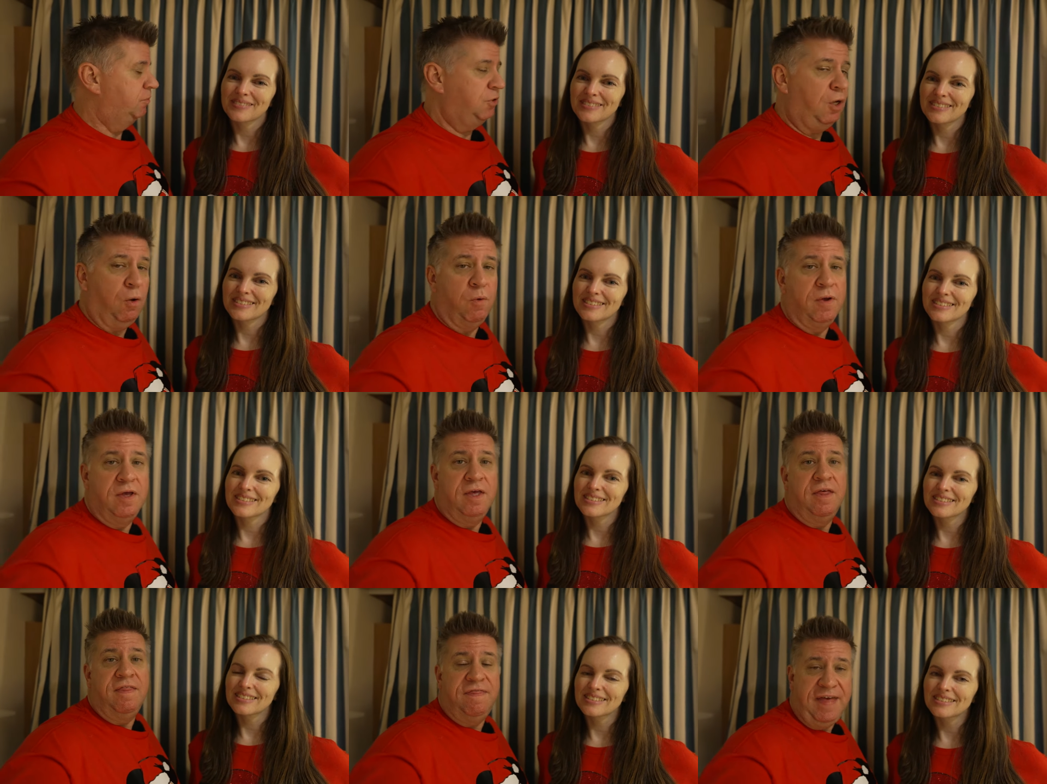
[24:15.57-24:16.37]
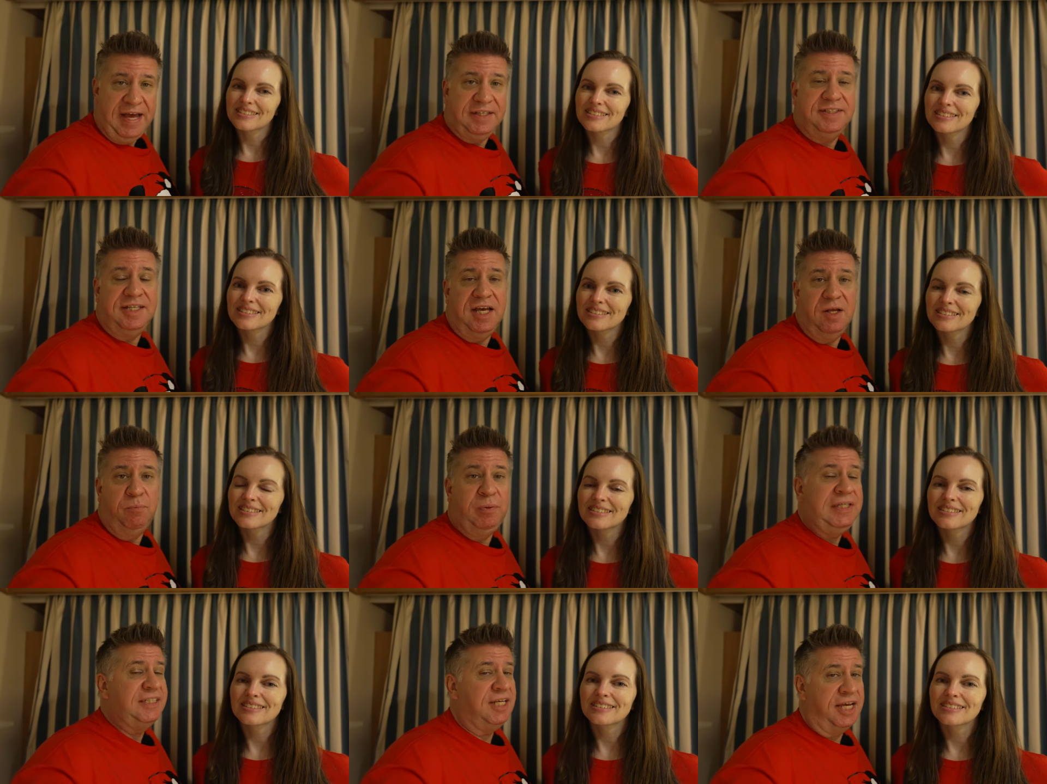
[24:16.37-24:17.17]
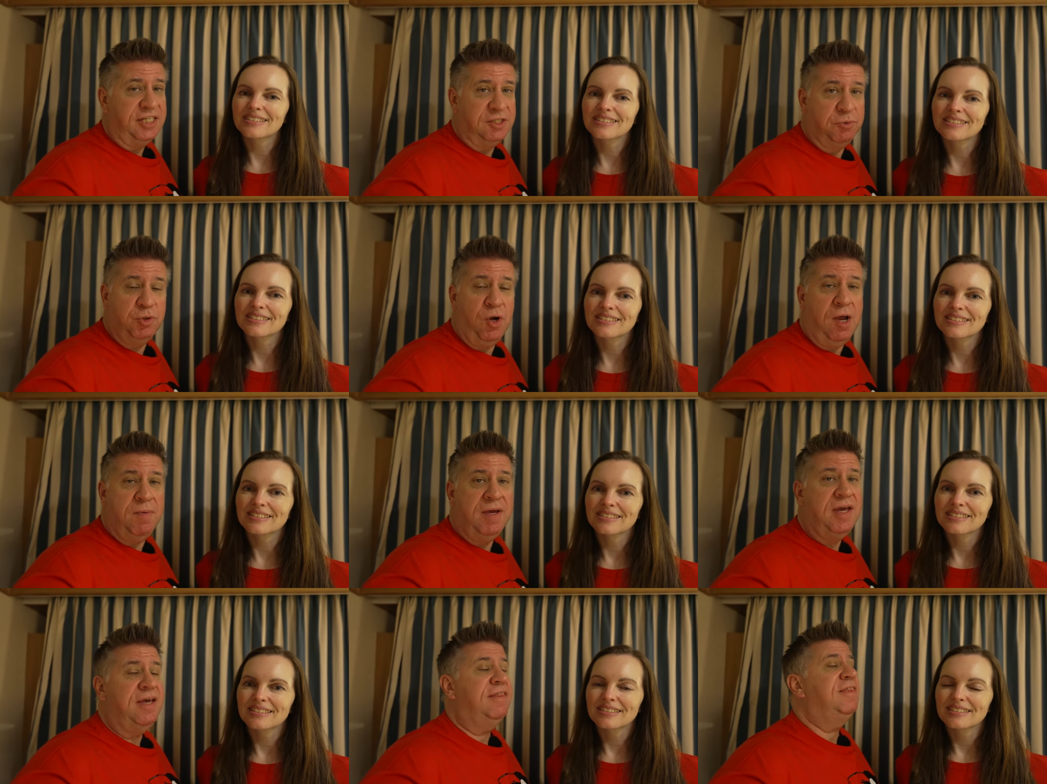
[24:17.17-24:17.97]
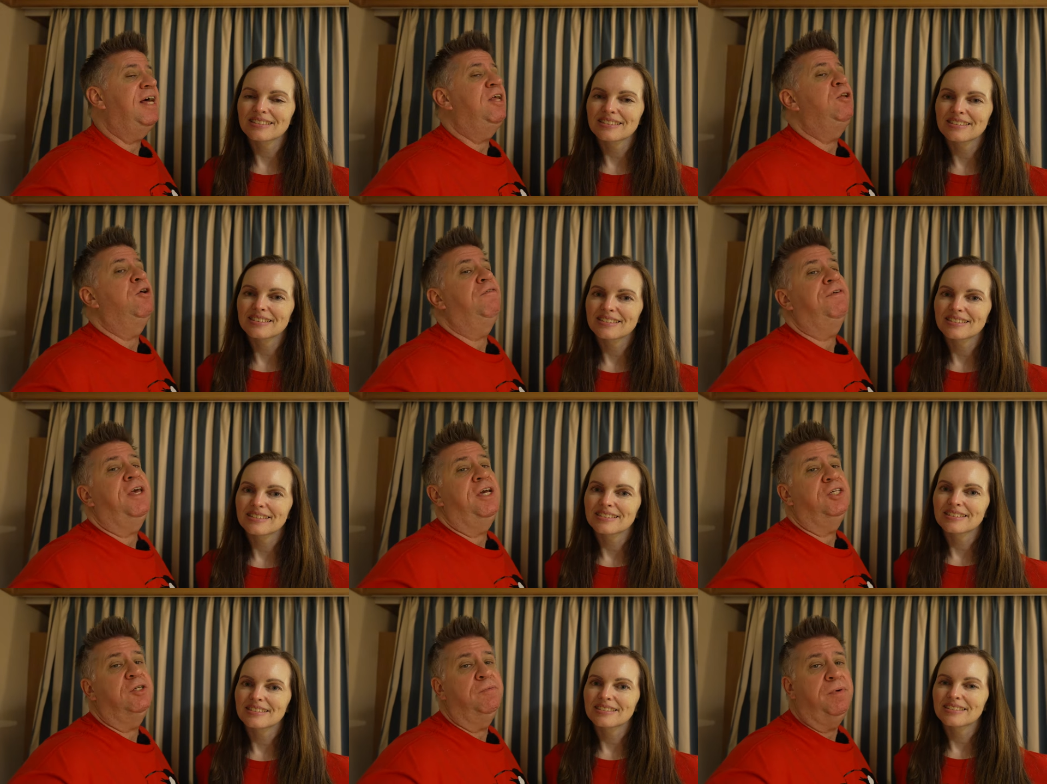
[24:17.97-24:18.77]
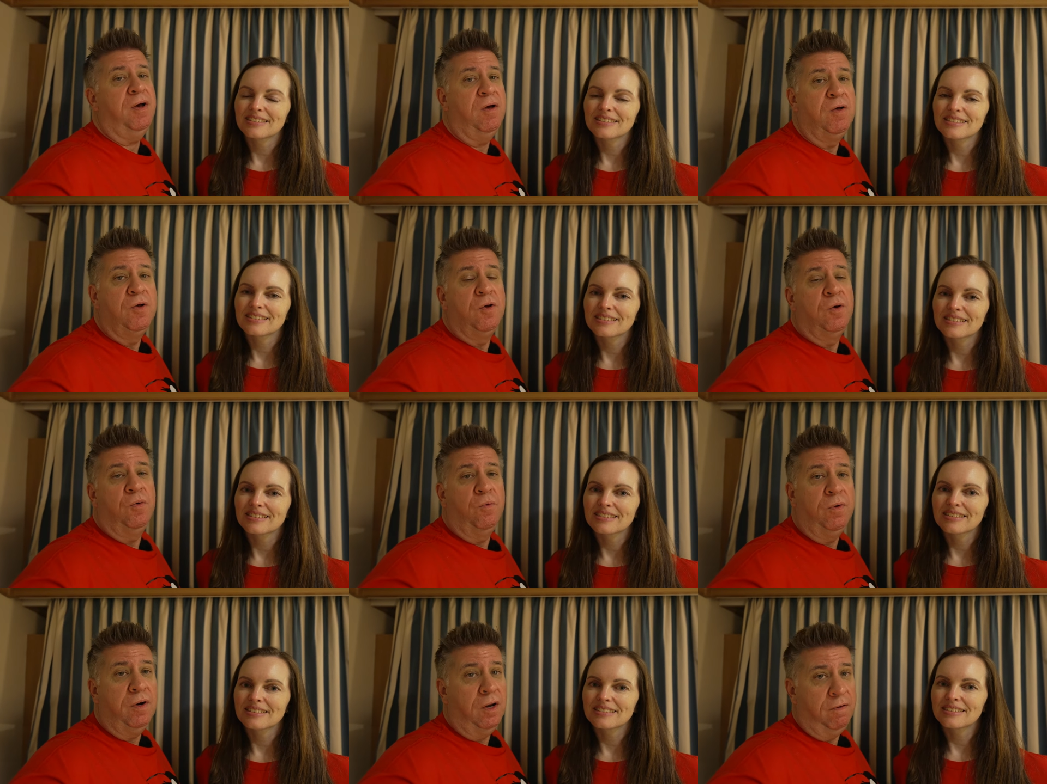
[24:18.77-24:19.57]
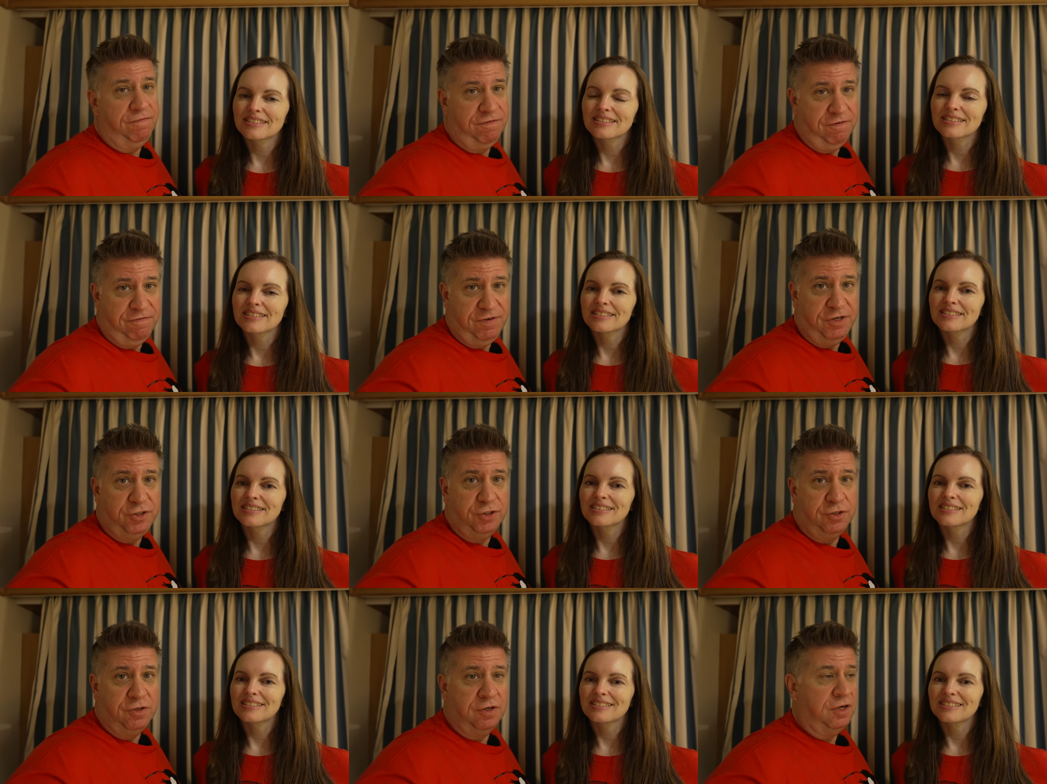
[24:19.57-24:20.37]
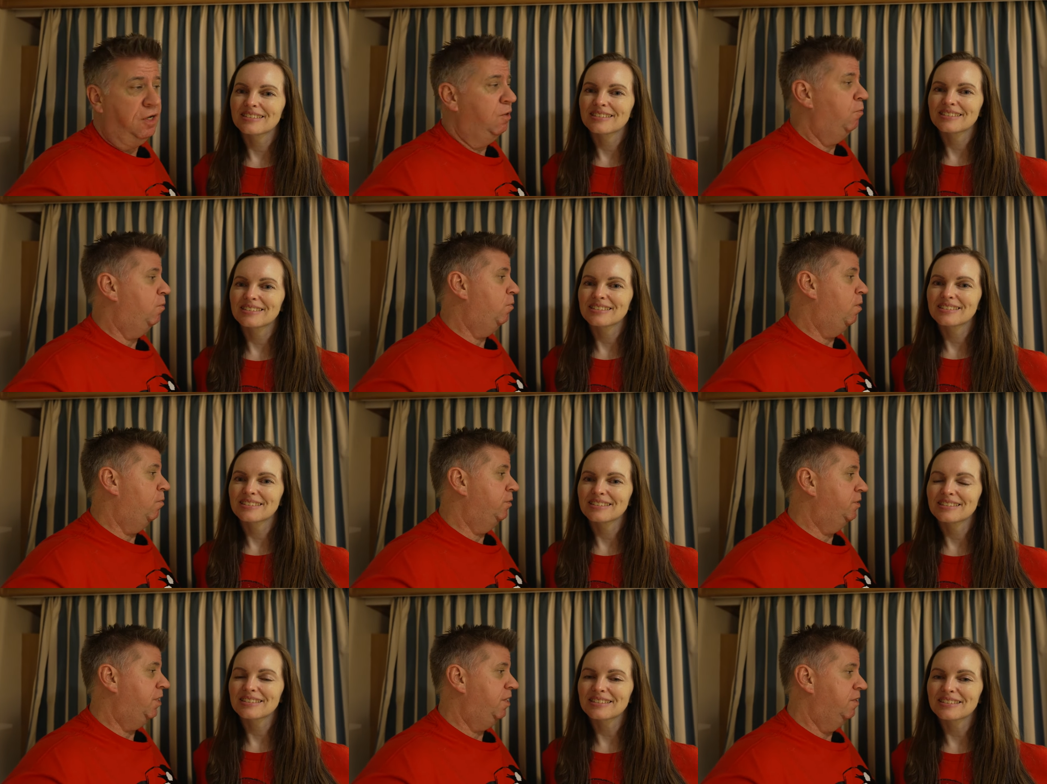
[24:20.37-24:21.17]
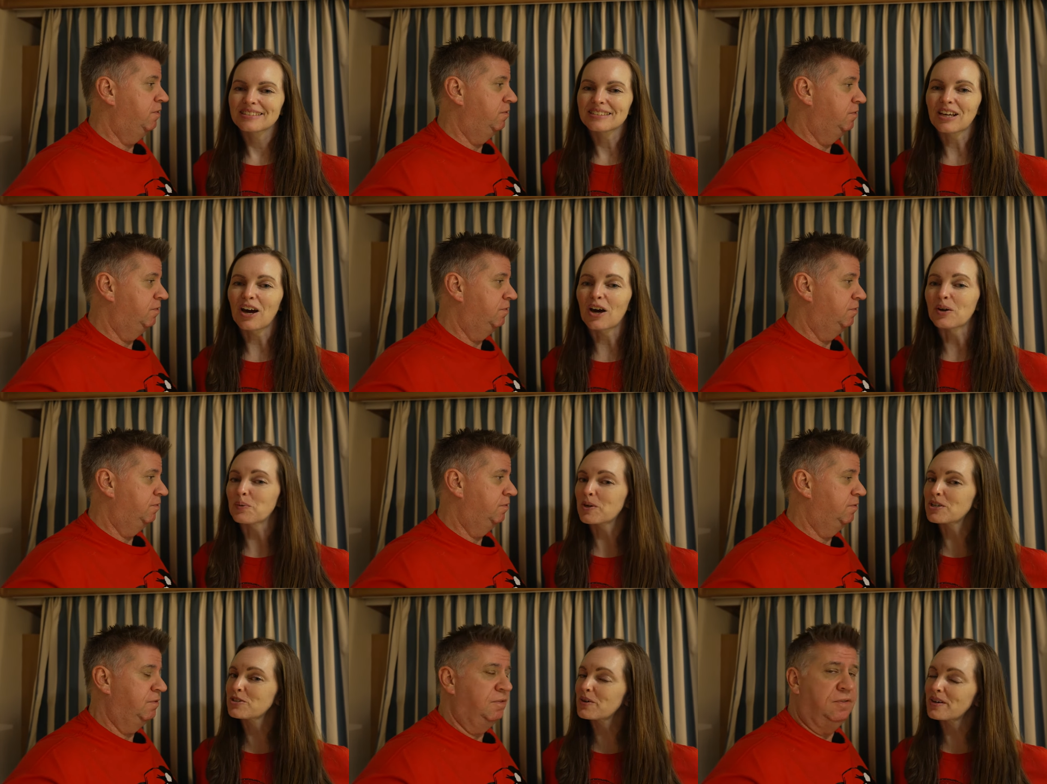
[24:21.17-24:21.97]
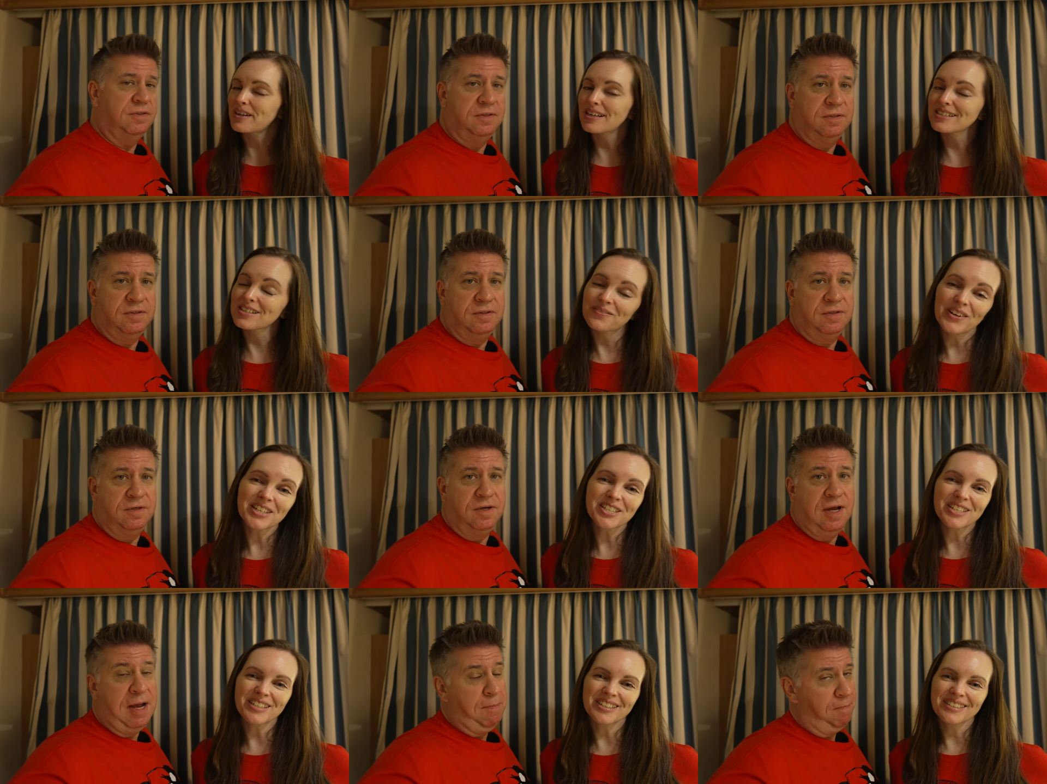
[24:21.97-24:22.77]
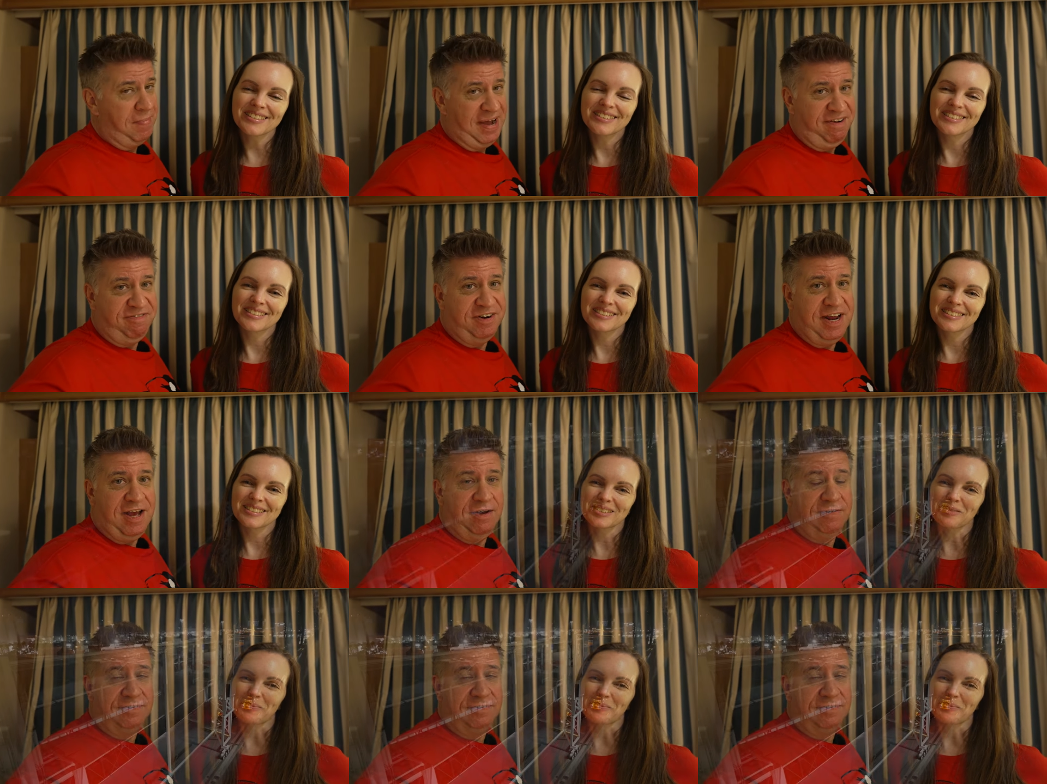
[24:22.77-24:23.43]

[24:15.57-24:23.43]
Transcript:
Speaker 1: So that said, please like, subscribe, hit that notification bell. We're up for adventure, and what do we always say?
Speaker 2: Onward to our next adventure. Bye for now.